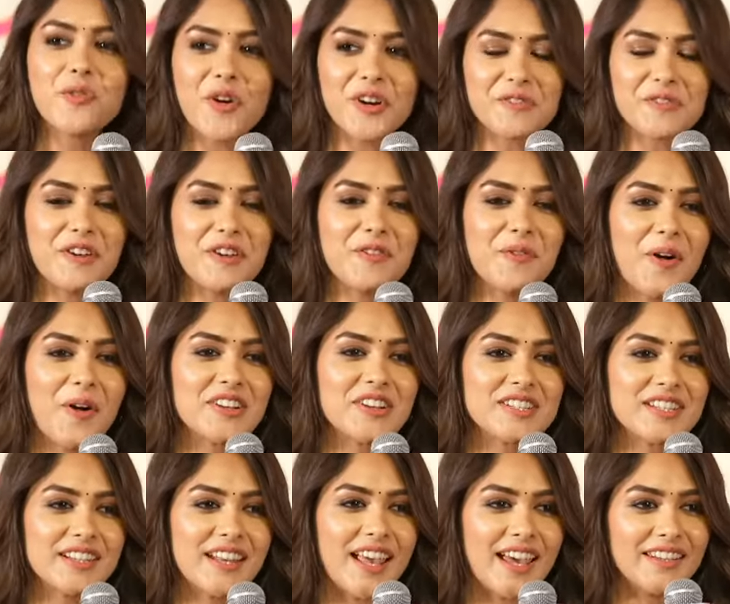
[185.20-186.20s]
what we
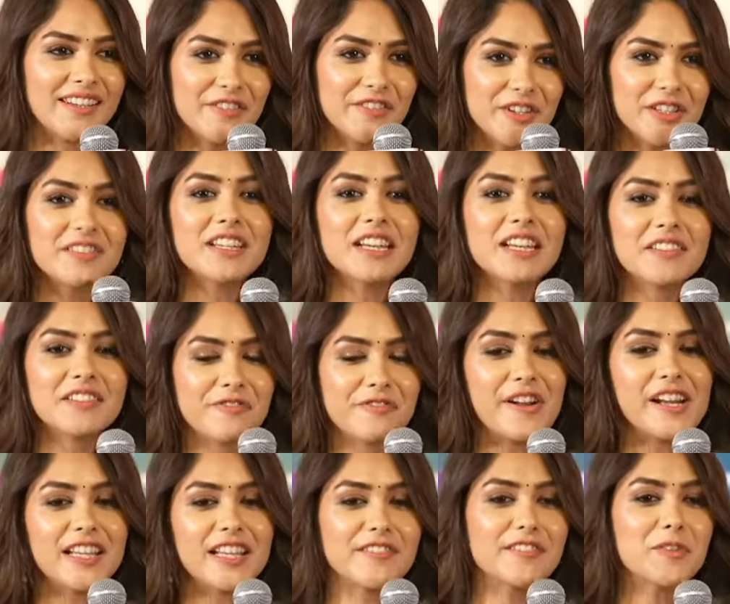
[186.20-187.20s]
wanted and even it
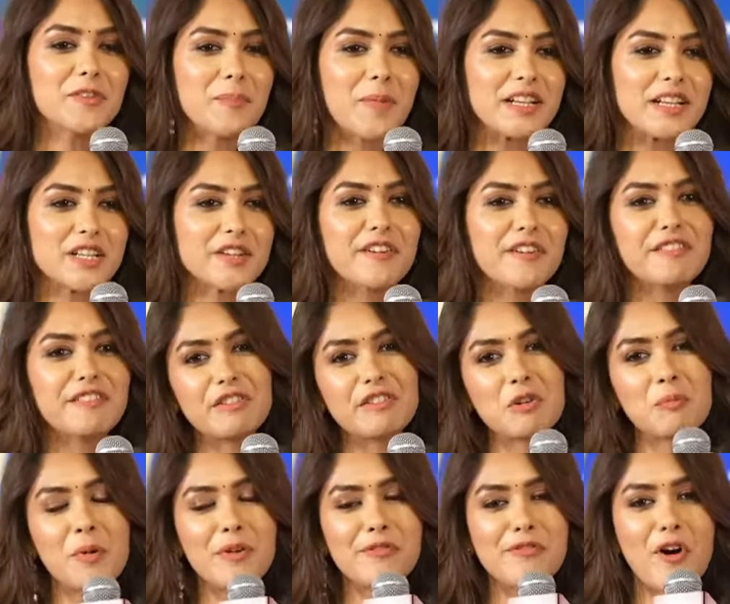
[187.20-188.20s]
felt even better when we
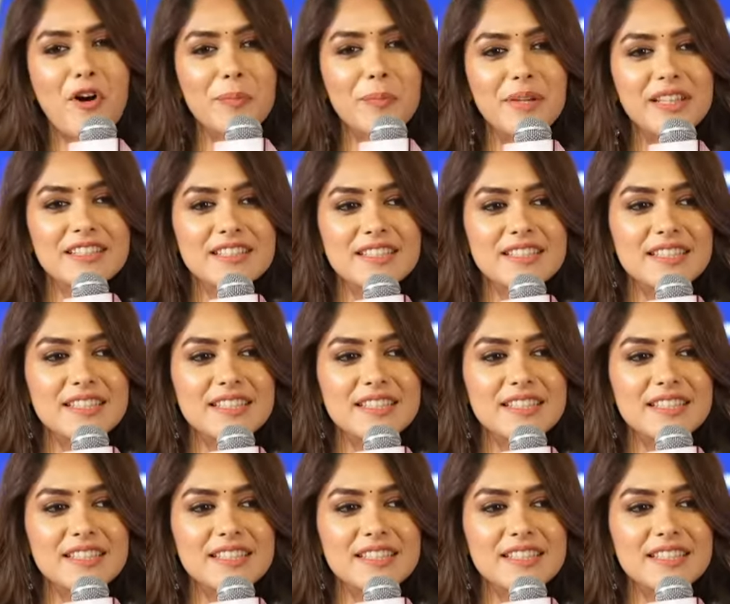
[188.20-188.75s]
were performing the